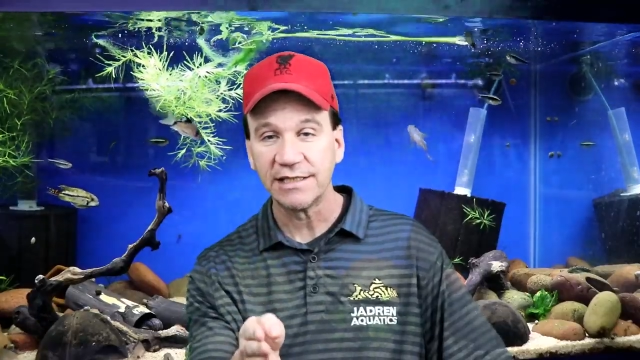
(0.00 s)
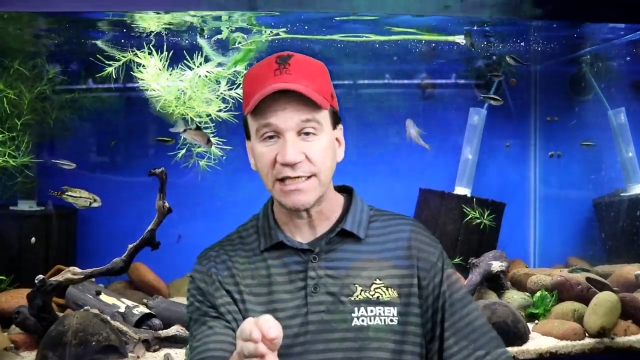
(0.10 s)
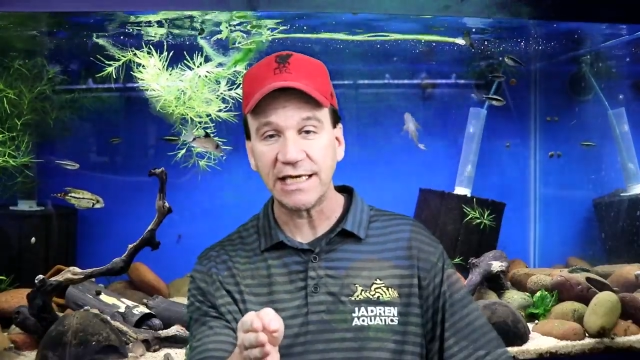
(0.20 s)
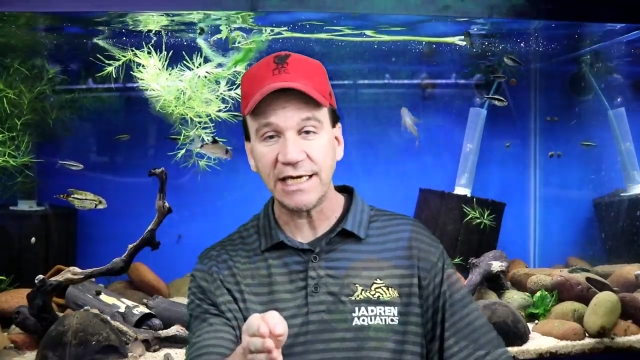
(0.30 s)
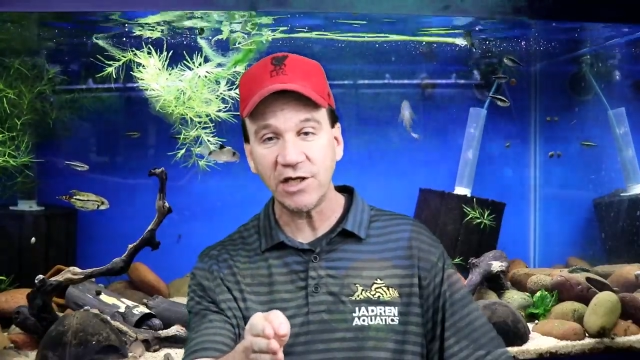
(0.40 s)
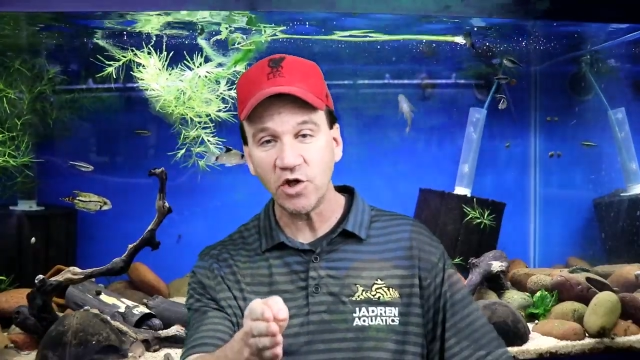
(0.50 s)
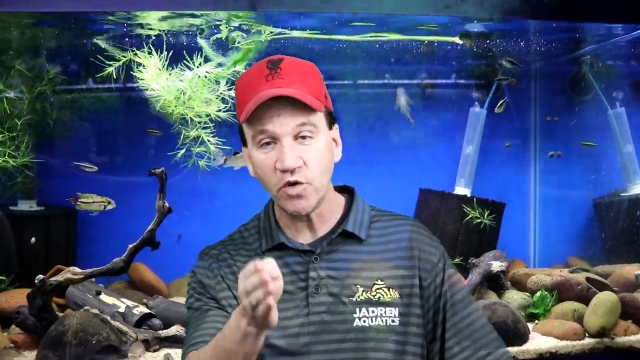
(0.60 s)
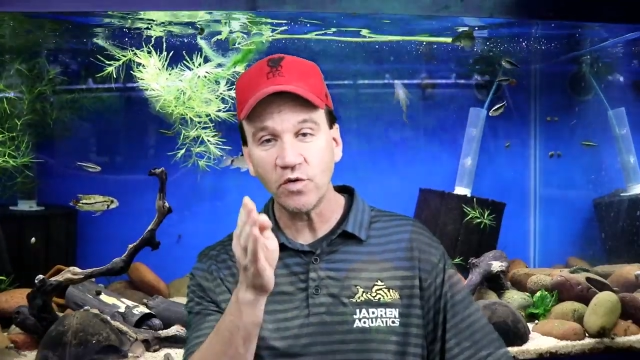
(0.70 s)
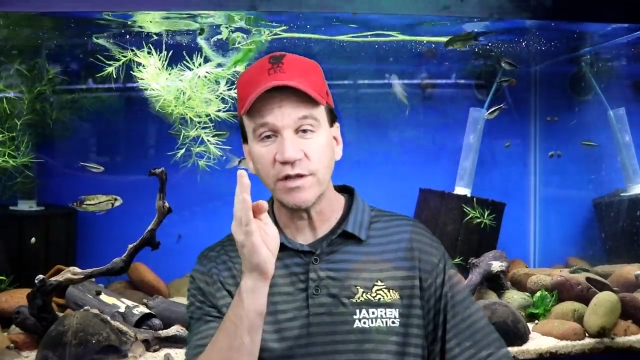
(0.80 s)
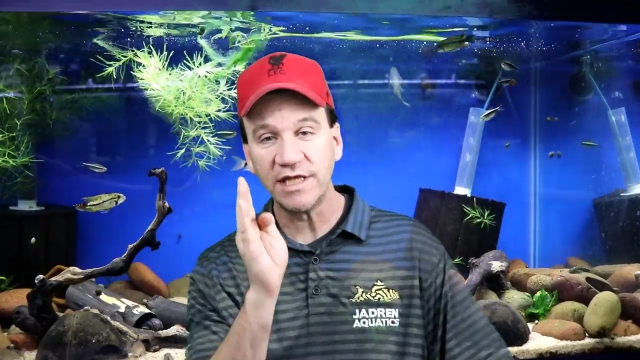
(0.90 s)
to getting
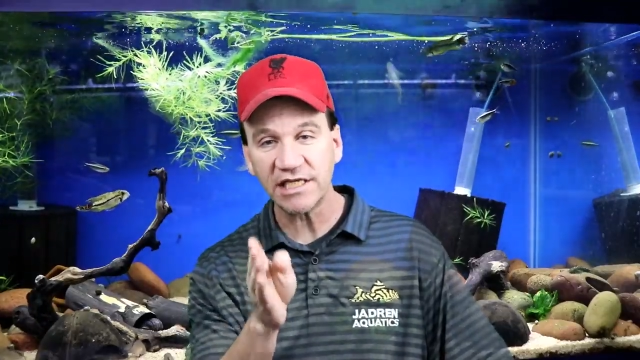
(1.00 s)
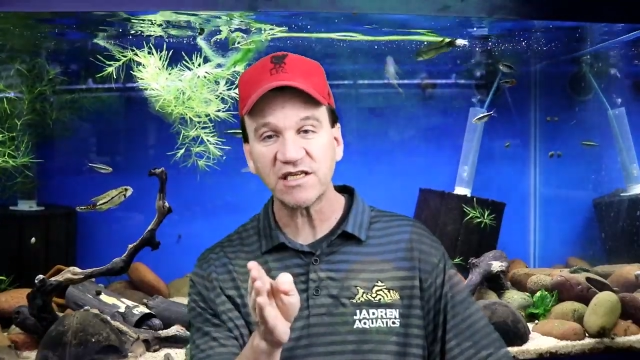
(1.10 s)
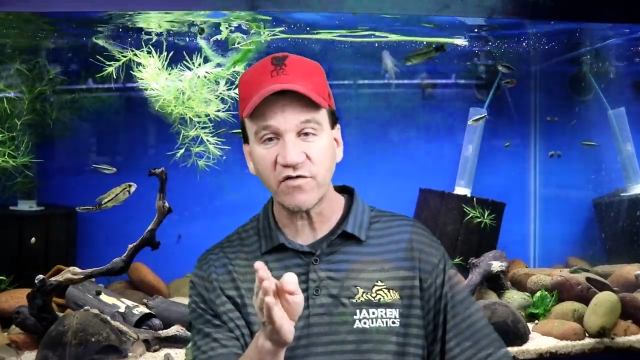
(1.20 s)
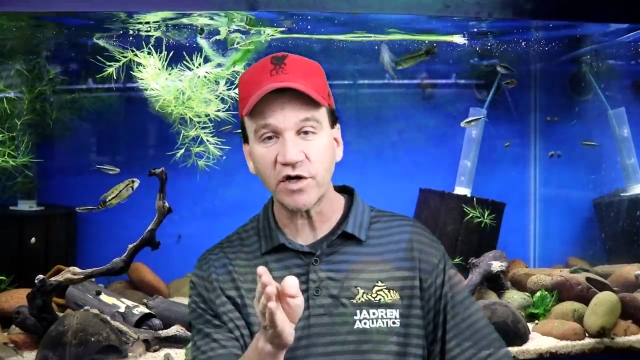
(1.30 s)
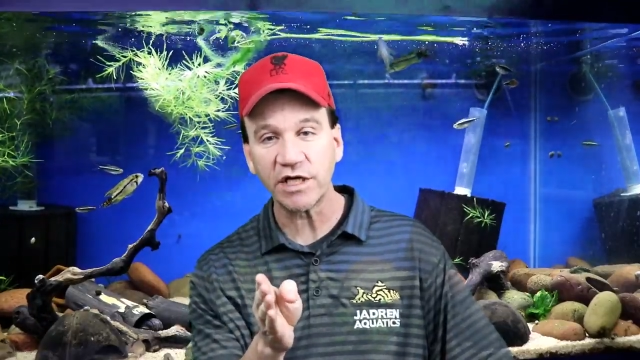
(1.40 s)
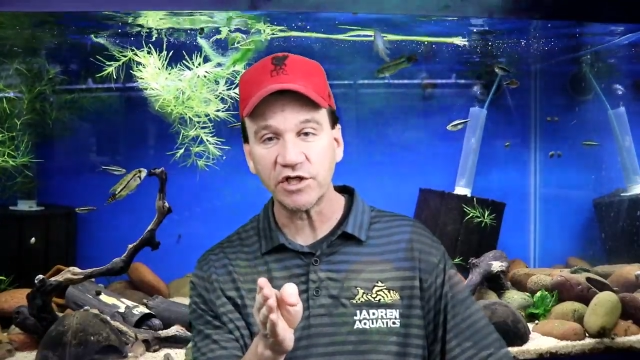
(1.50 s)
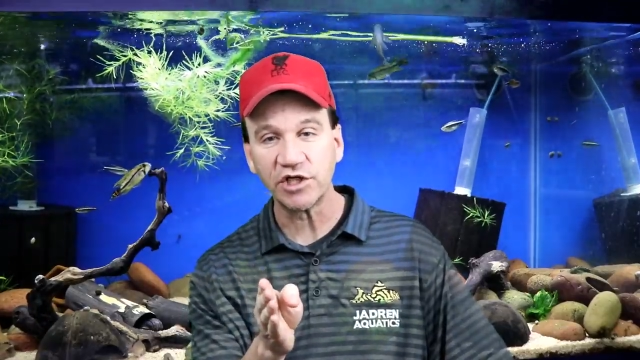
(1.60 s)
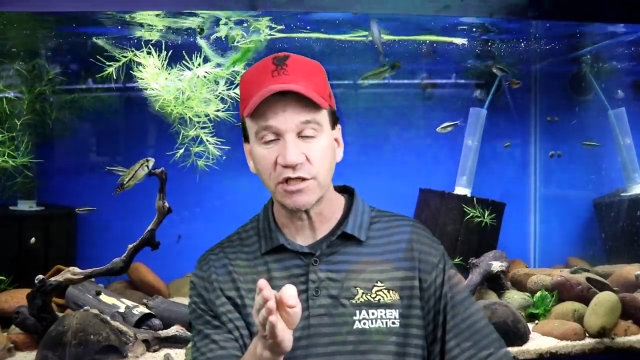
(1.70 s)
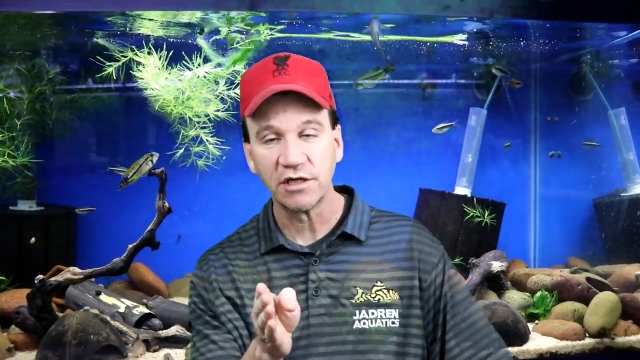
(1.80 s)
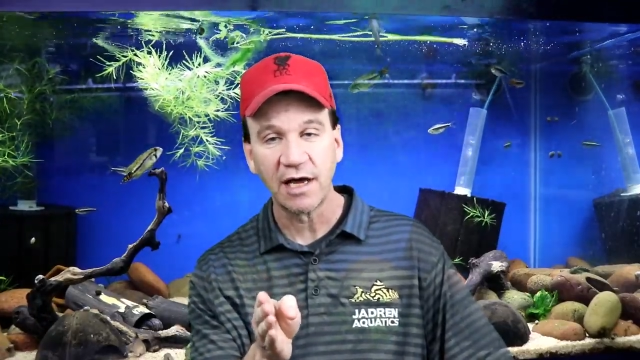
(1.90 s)
you this
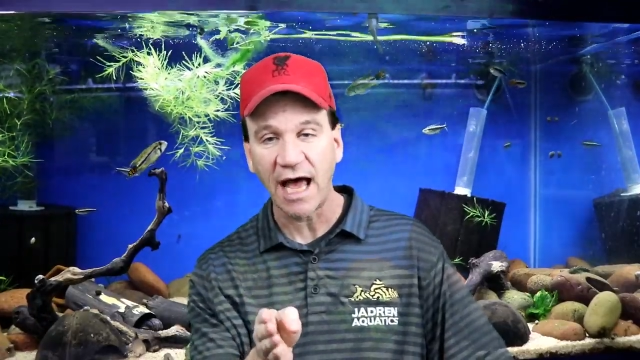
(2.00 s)
footage.